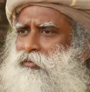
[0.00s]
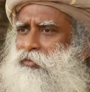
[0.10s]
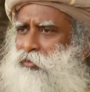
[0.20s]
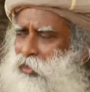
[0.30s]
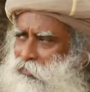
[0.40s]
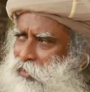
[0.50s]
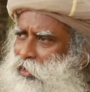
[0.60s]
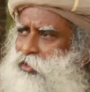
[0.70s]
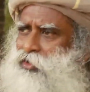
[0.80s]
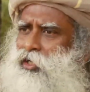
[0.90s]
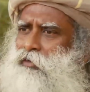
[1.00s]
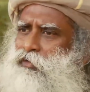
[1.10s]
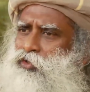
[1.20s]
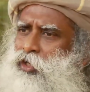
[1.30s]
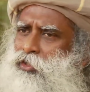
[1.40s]
to give the necessary
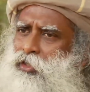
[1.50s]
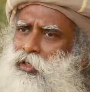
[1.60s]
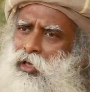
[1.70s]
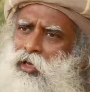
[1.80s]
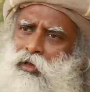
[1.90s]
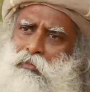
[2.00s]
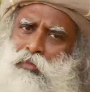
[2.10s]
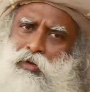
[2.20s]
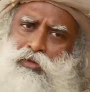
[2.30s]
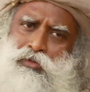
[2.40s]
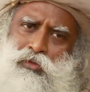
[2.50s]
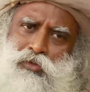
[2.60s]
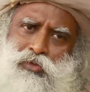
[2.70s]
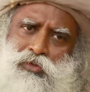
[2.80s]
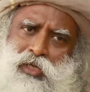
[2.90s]
infrastructure, because
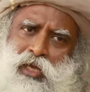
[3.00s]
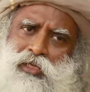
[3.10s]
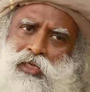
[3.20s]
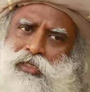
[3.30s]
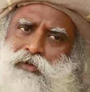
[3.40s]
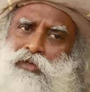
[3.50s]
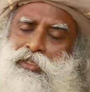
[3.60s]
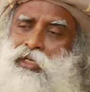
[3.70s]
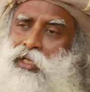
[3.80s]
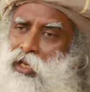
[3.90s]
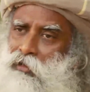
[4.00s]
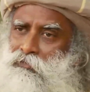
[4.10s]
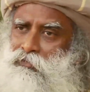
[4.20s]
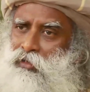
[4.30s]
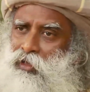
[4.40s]
no society has invested
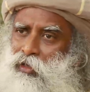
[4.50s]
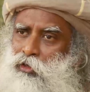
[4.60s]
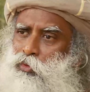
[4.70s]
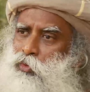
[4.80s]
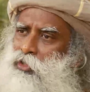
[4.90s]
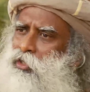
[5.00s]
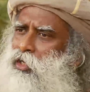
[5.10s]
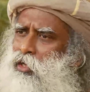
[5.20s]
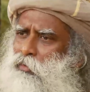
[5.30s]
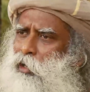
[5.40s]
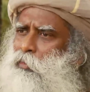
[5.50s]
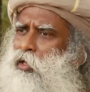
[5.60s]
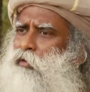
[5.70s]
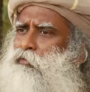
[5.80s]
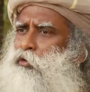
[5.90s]
enough towards the inner
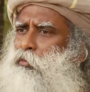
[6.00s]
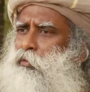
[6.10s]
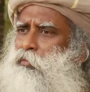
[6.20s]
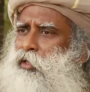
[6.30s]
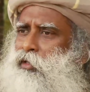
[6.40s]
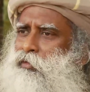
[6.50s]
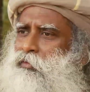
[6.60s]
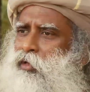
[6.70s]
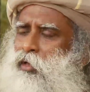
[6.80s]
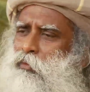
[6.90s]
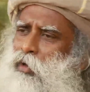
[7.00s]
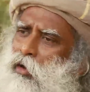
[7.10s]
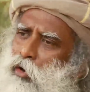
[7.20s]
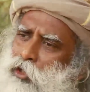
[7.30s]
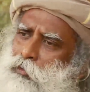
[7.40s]
well-being of a human being. We
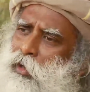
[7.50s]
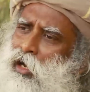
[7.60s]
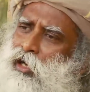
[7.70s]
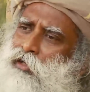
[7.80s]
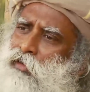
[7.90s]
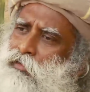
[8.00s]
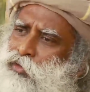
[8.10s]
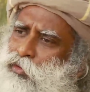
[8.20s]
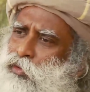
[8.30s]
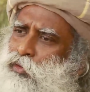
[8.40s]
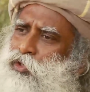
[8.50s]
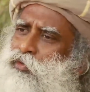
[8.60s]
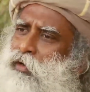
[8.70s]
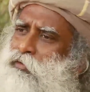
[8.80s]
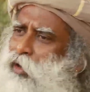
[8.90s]
have hospitals, we have schools,
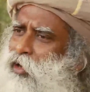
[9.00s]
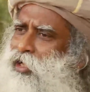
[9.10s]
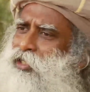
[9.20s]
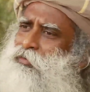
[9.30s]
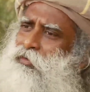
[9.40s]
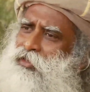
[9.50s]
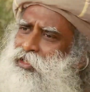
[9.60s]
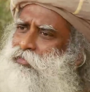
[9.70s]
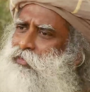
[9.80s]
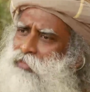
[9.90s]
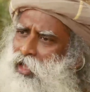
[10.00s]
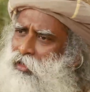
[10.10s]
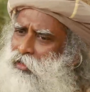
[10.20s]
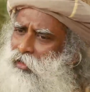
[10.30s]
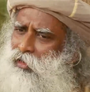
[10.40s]
we have toilets, we have this, we have
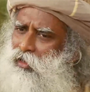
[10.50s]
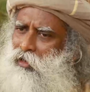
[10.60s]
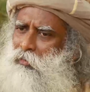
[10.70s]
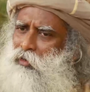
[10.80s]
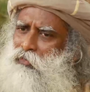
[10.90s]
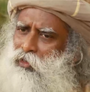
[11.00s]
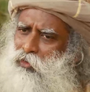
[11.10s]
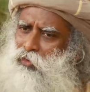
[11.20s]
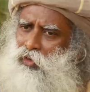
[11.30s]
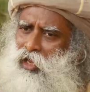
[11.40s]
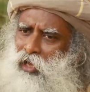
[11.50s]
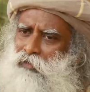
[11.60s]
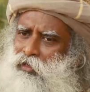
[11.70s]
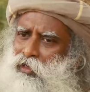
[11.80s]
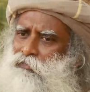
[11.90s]
that, but we don't
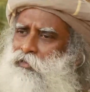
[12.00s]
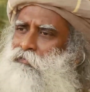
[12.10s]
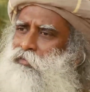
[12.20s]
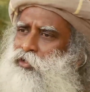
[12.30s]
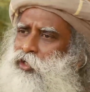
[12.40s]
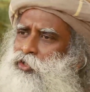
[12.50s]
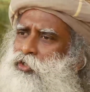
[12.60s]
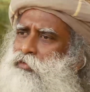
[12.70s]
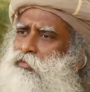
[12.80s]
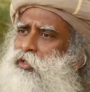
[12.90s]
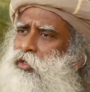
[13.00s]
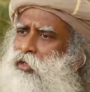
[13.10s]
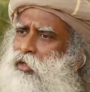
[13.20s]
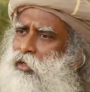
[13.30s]
have enough infrastructure for the